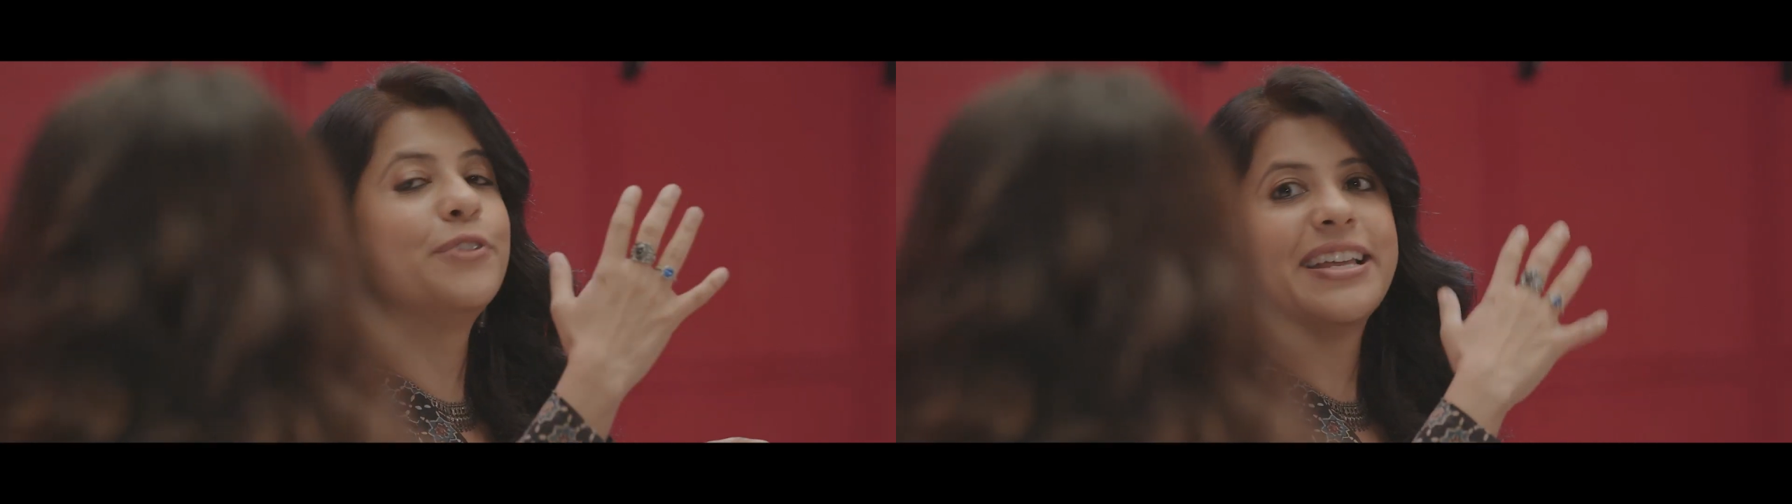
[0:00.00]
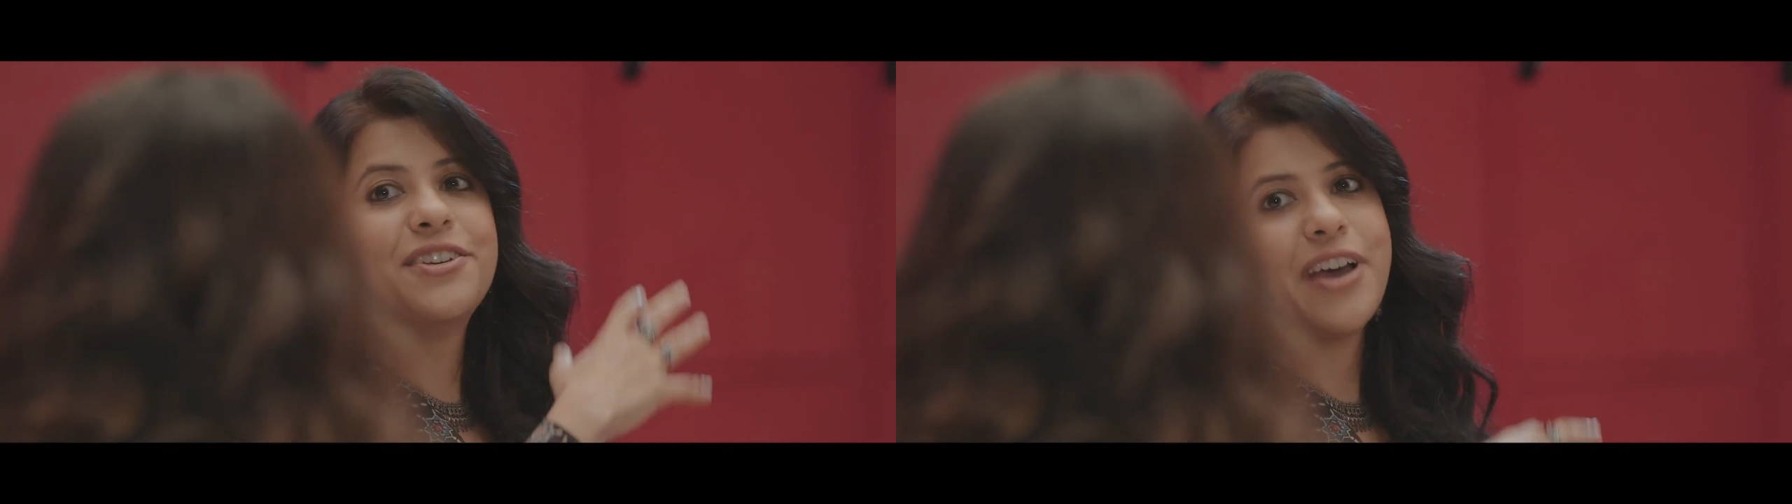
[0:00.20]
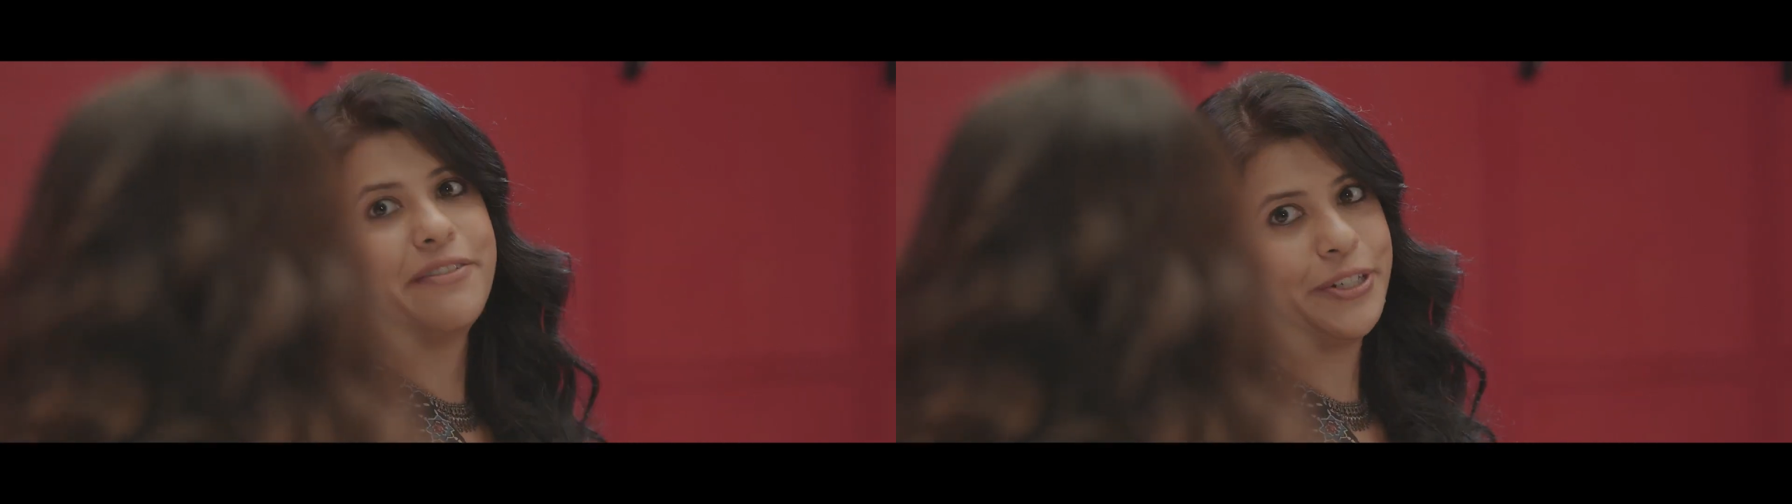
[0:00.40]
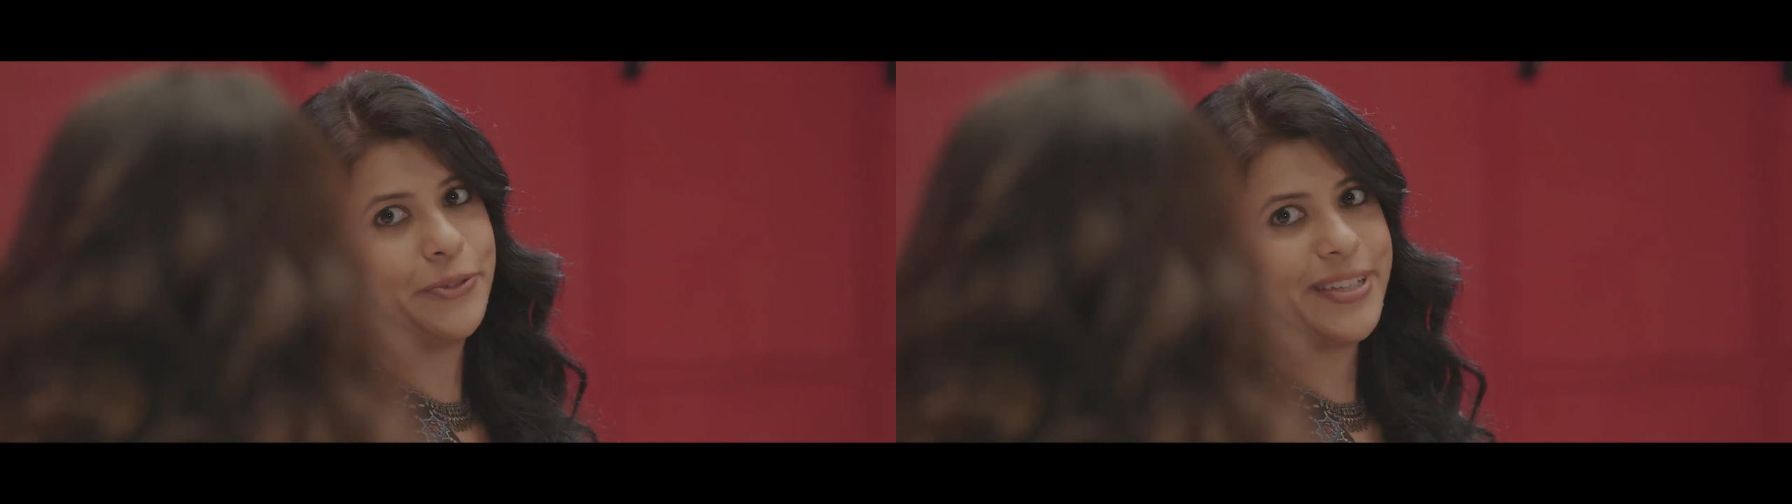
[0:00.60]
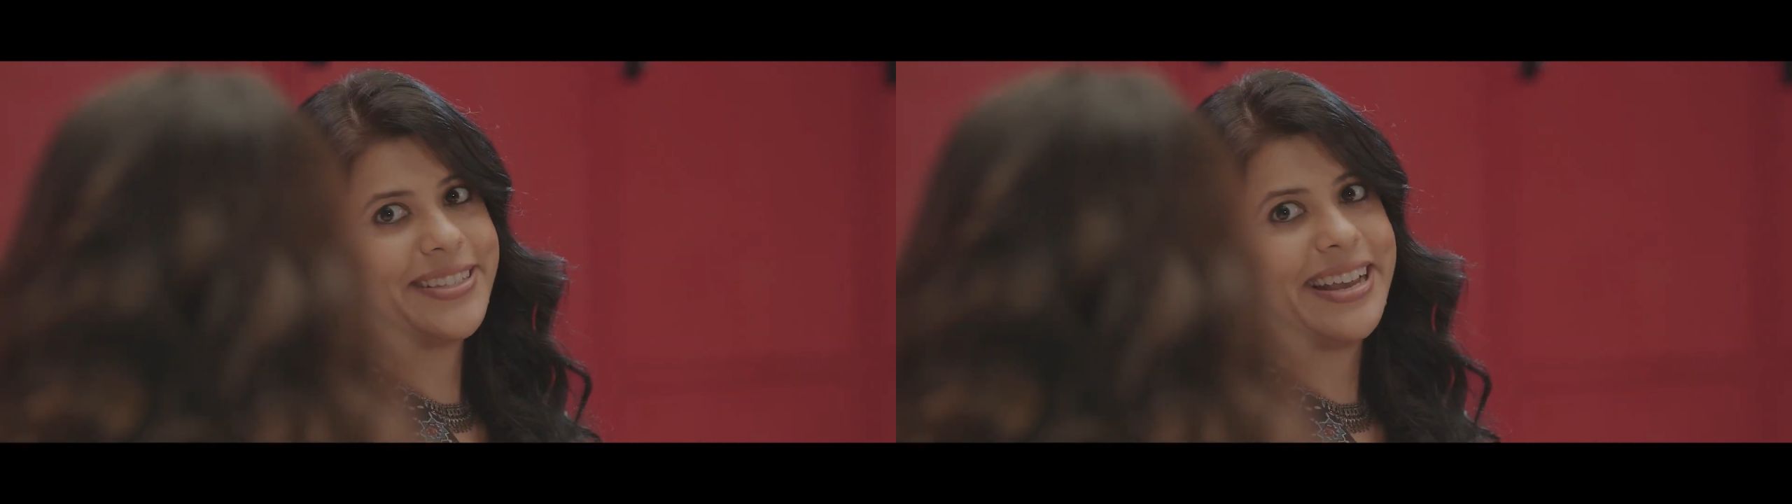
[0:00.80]
then travel to
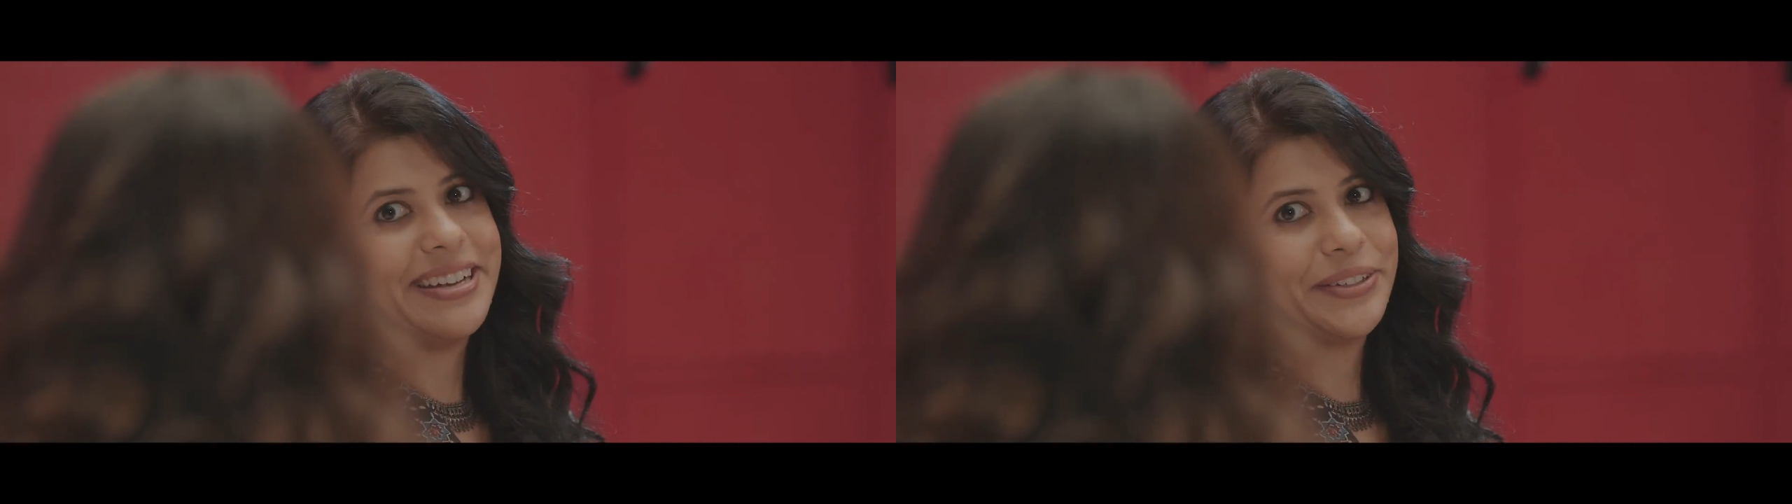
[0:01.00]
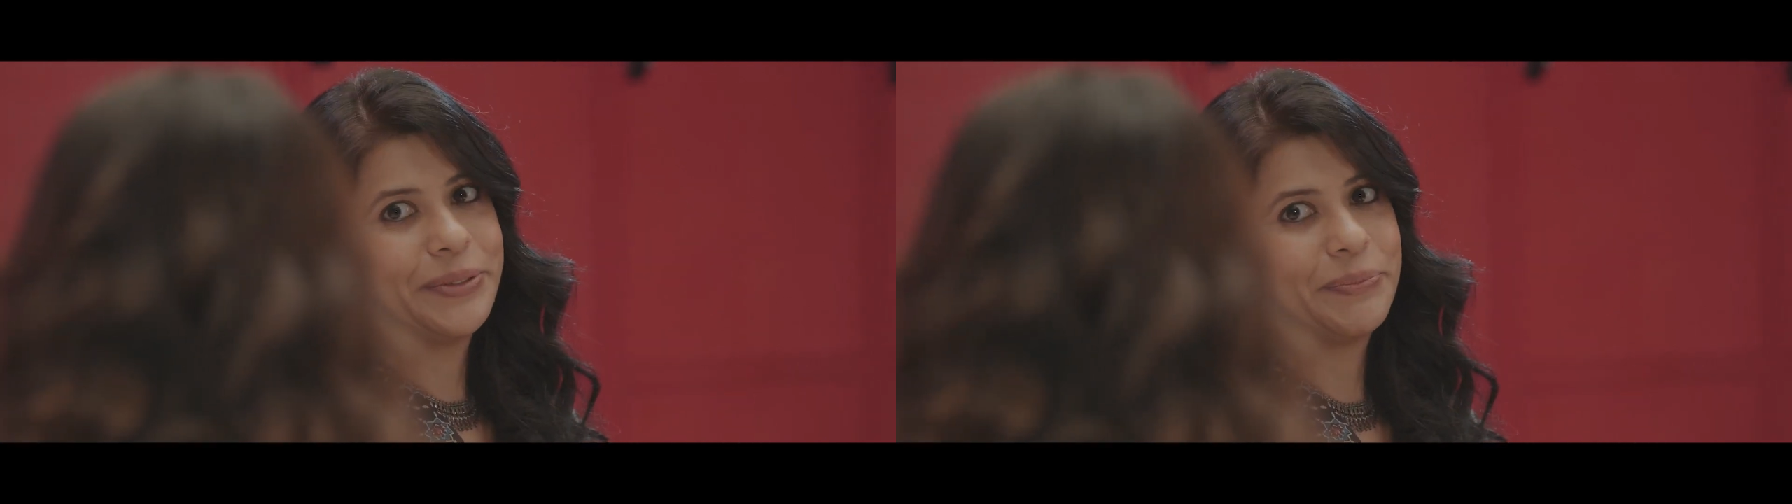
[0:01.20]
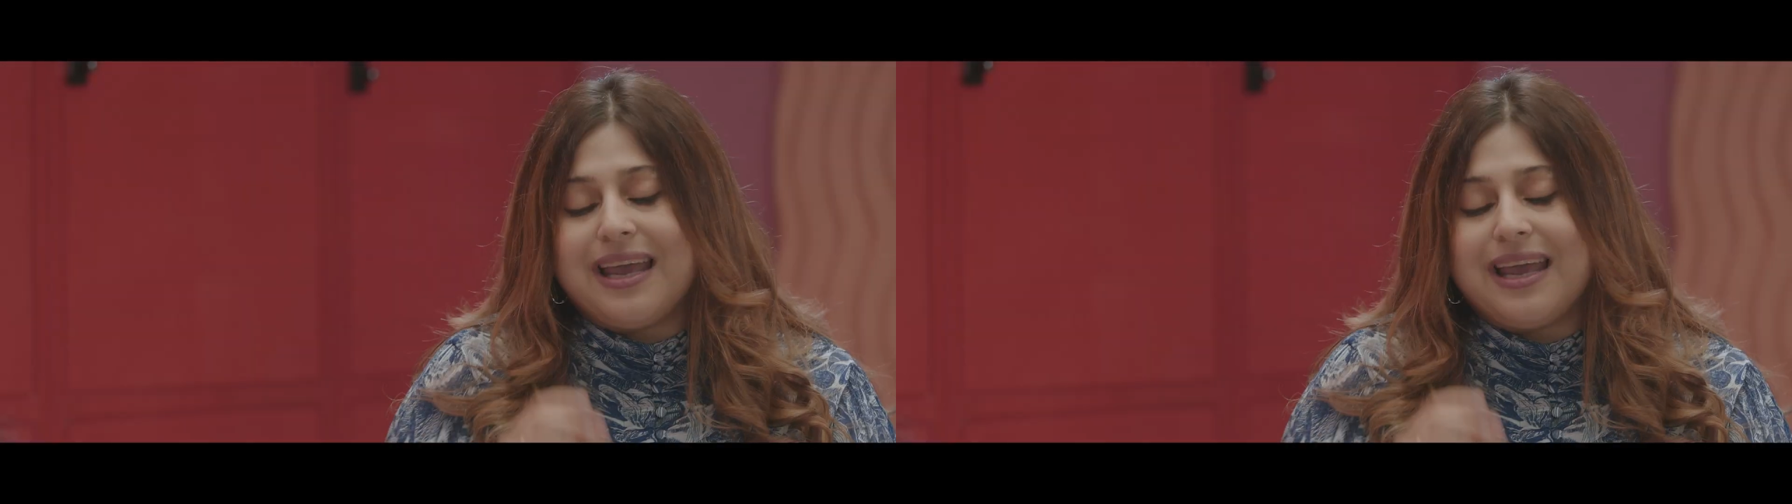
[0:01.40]
the center.